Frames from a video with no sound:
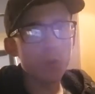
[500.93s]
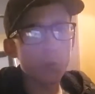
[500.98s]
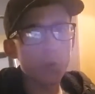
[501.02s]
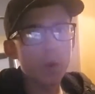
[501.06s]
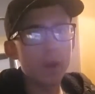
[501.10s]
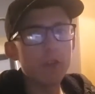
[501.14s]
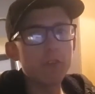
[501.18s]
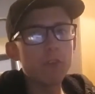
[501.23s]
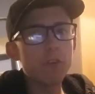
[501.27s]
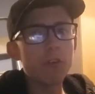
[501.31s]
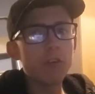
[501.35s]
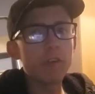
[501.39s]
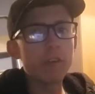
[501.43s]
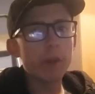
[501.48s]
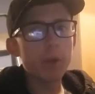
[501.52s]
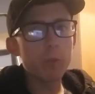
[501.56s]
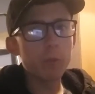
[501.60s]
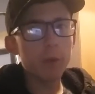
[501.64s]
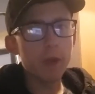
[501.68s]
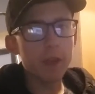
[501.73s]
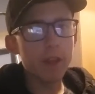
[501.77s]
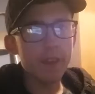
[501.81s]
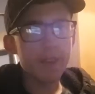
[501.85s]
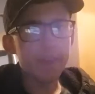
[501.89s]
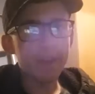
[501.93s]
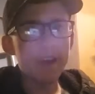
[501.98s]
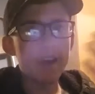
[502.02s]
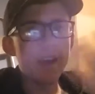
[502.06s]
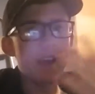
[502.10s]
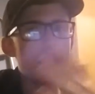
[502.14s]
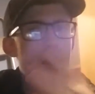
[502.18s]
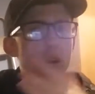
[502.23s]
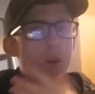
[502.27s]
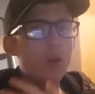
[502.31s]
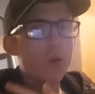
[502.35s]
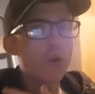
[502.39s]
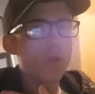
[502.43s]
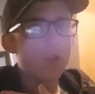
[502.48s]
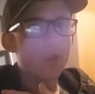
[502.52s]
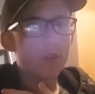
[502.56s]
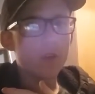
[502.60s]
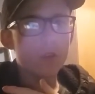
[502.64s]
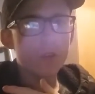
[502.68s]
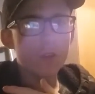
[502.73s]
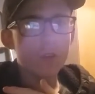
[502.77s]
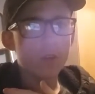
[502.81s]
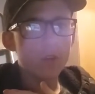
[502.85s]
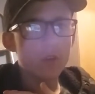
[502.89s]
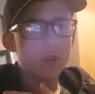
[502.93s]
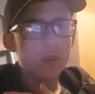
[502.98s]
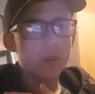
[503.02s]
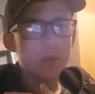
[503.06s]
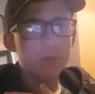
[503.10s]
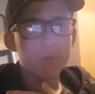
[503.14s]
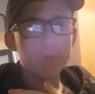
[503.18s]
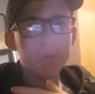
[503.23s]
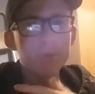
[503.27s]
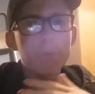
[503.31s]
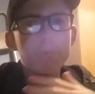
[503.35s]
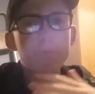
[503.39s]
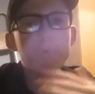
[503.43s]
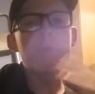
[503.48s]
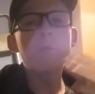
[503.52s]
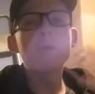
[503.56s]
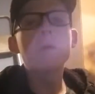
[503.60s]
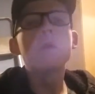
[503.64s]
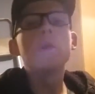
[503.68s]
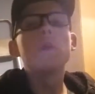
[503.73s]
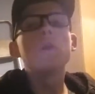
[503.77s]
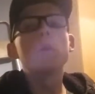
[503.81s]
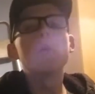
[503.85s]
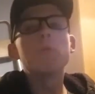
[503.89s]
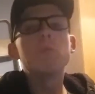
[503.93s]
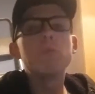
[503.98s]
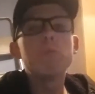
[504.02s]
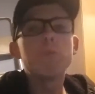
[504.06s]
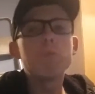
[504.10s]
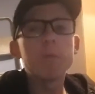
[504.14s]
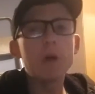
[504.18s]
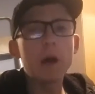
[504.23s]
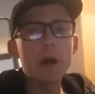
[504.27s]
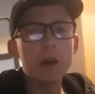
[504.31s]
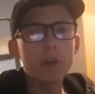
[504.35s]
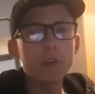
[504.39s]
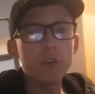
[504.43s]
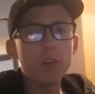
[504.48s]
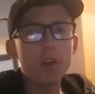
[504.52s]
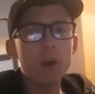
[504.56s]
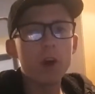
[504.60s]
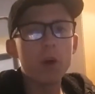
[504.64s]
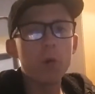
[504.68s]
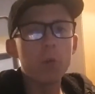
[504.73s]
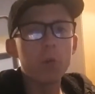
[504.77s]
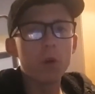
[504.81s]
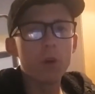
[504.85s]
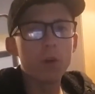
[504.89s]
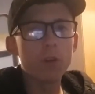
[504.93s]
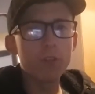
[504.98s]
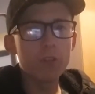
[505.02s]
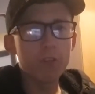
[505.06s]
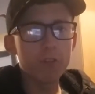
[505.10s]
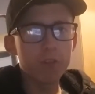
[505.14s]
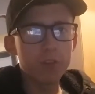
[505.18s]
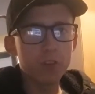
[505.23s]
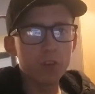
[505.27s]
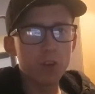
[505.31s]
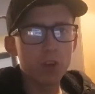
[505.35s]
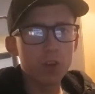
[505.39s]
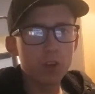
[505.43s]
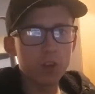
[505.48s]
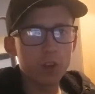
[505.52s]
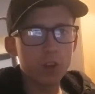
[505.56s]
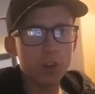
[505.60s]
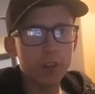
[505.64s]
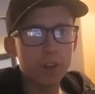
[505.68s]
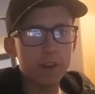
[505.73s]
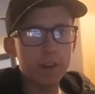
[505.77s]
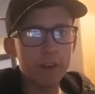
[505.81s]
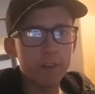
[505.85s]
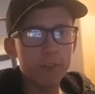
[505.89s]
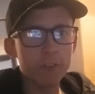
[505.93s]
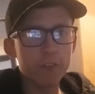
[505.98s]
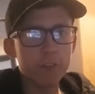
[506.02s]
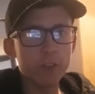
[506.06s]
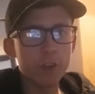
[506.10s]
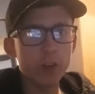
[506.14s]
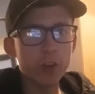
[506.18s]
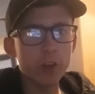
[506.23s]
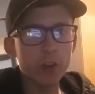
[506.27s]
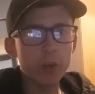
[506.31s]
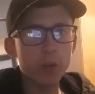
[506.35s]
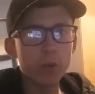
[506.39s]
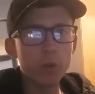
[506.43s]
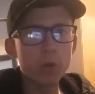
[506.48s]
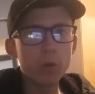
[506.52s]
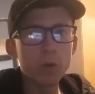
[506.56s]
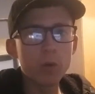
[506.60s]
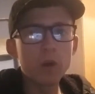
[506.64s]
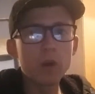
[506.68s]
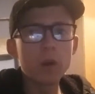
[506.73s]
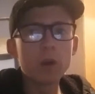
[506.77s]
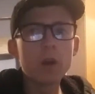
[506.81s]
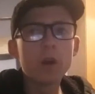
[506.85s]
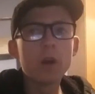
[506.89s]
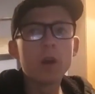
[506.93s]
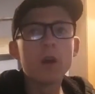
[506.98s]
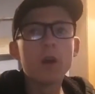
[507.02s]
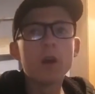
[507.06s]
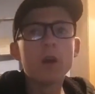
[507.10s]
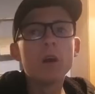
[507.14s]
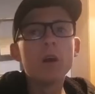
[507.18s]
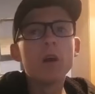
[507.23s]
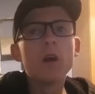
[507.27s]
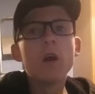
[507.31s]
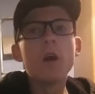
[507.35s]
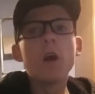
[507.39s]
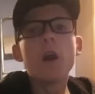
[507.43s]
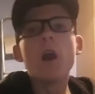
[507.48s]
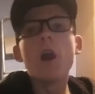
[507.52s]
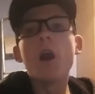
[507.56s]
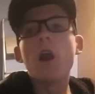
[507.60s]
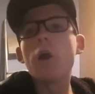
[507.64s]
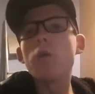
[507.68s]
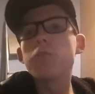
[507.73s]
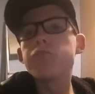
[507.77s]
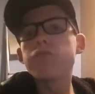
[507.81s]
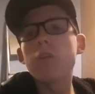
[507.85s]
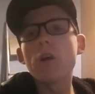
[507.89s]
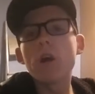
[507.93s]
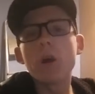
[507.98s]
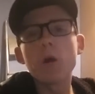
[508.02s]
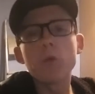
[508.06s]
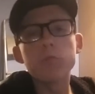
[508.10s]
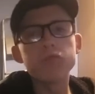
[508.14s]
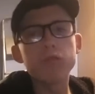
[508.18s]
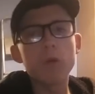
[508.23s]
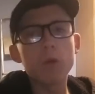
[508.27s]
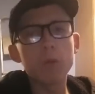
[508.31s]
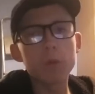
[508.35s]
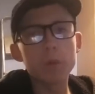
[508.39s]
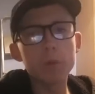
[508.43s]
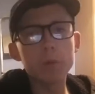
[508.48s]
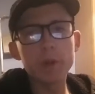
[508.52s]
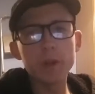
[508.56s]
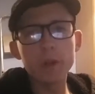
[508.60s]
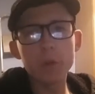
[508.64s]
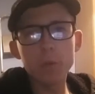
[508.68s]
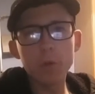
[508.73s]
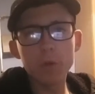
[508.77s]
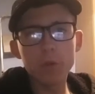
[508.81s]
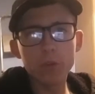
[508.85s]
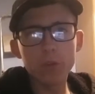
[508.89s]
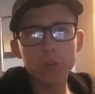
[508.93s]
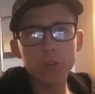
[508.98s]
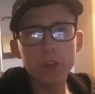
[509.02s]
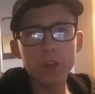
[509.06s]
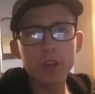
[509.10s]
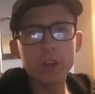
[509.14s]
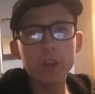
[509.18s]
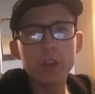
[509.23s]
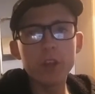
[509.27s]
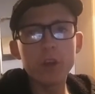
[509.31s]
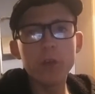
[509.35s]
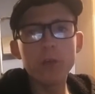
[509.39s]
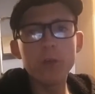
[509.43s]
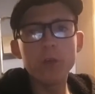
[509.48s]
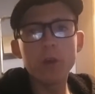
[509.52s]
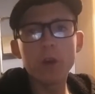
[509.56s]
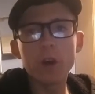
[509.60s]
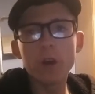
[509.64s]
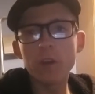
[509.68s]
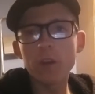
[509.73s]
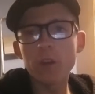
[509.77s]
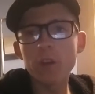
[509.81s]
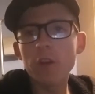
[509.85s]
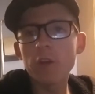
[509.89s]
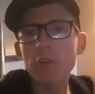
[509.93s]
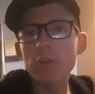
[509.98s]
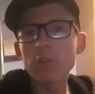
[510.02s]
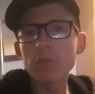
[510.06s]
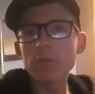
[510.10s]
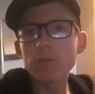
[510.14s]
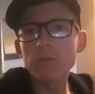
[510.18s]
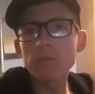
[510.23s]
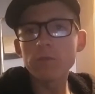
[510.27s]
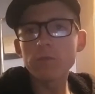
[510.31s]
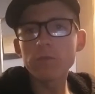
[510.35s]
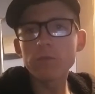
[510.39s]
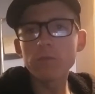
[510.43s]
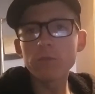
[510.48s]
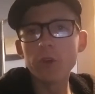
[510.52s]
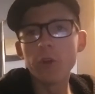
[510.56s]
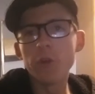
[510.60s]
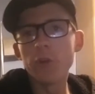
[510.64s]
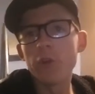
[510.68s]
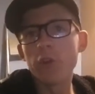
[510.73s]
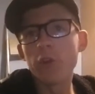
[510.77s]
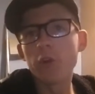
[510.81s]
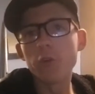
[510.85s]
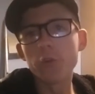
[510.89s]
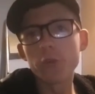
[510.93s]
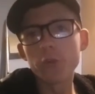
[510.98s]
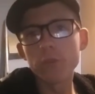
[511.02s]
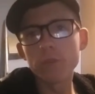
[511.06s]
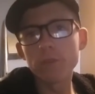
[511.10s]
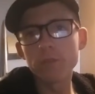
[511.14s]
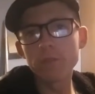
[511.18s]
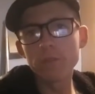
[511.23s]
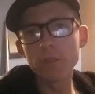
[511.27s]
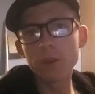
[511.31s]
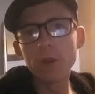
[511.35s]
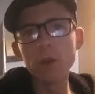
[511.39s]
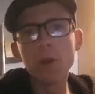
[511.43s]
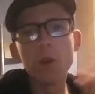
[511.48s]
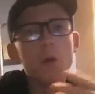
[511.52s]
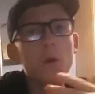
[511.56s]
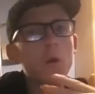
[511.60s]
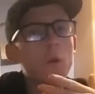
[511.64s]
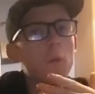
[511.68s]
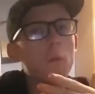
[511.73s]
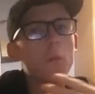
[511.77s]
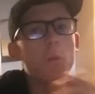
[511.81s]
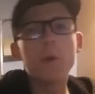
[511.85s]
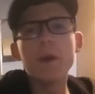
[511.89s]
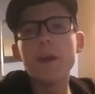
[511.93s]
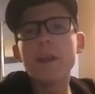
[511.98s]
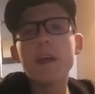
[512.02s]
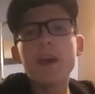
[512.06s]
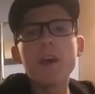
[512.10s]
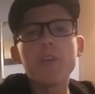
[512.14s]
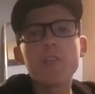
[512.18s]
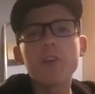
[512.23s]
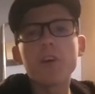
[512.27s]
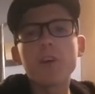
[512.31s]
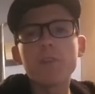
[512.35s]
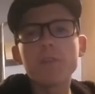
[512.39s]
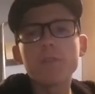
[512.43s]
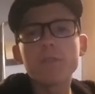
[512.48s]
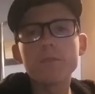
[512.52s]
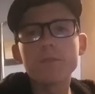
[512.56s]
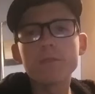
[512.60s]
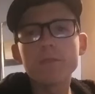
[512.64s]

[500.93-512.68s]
we've already been there loads. But I won't vlog that for you. I probably will see you, I don't know, who knows. Whenever,